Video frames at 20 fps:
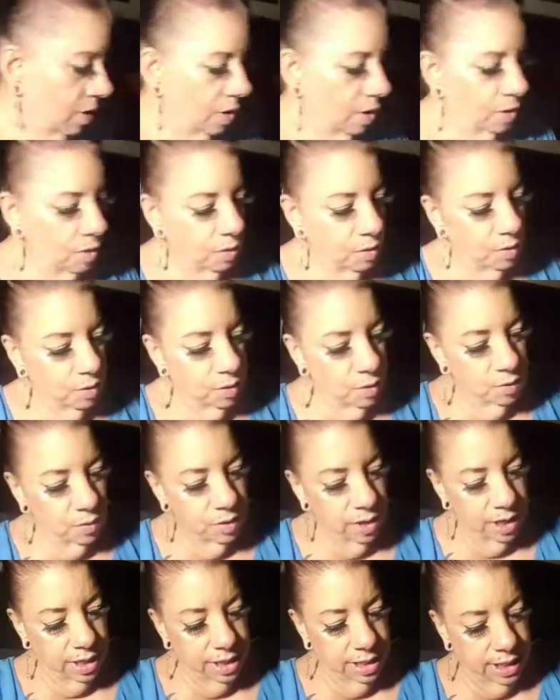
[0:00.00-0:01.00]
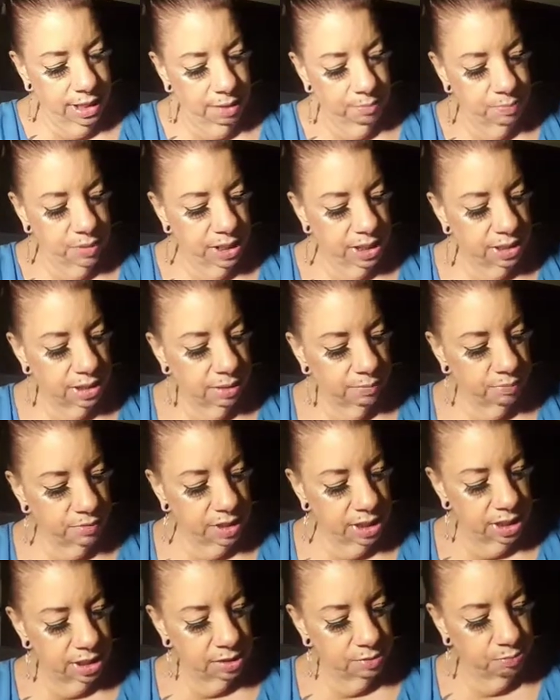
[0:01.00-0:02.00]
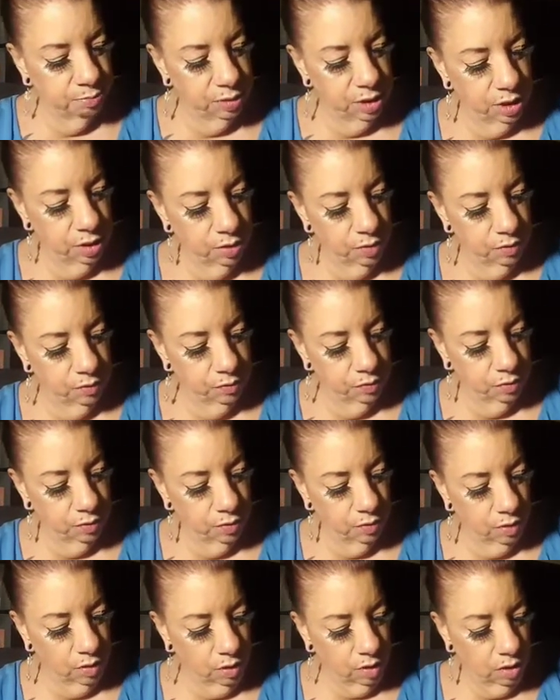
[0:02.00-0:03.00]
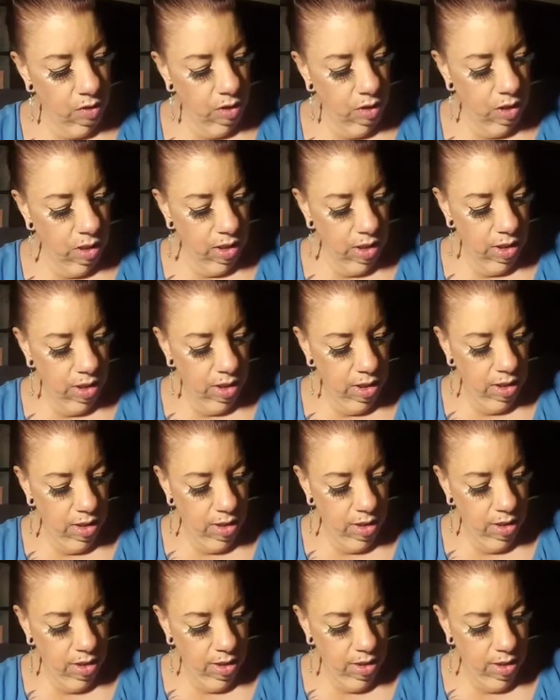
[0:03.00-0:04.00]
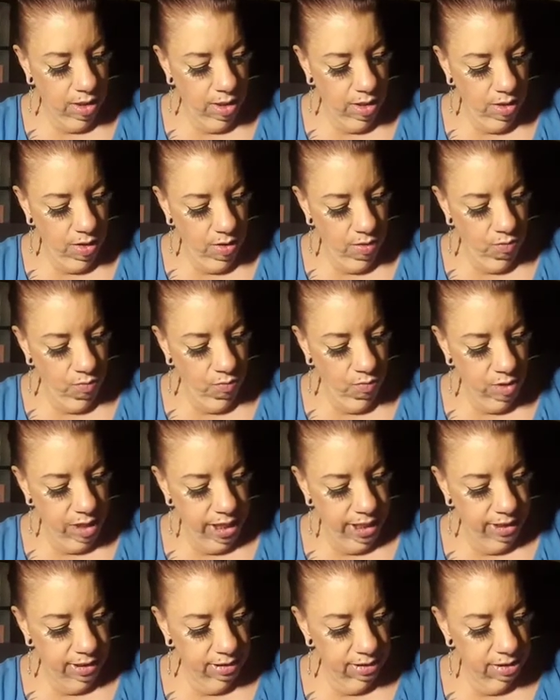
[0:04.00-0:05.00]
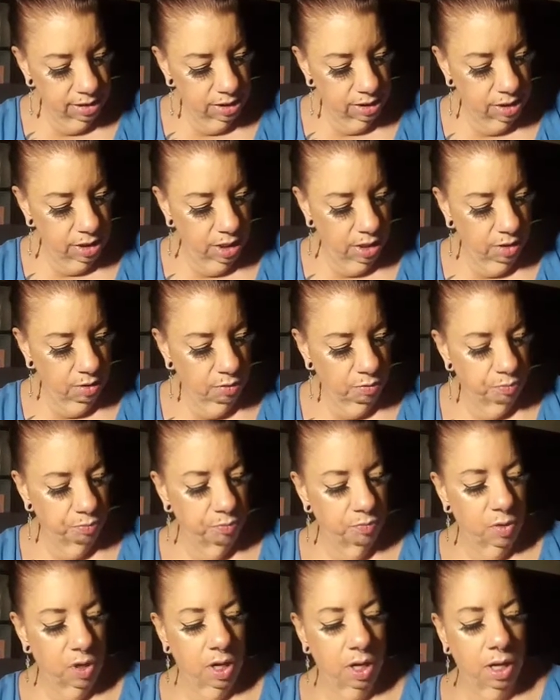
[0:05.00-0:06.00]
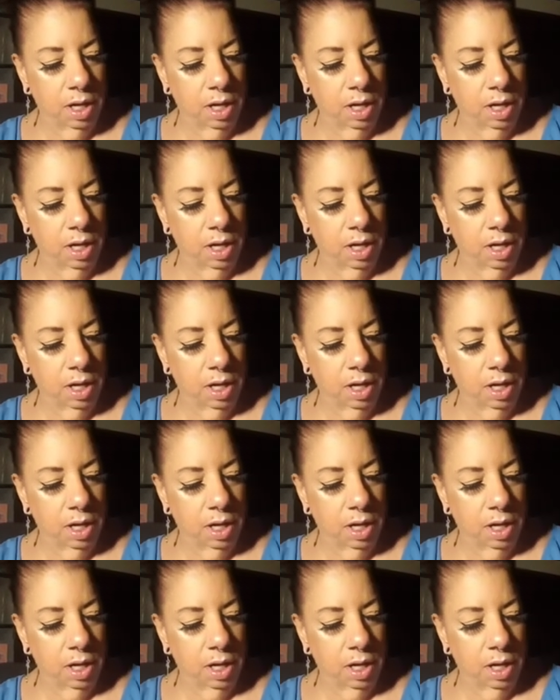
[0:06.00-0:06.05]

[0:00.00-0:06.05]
Oh, and then I picked up this beautiful rhinestone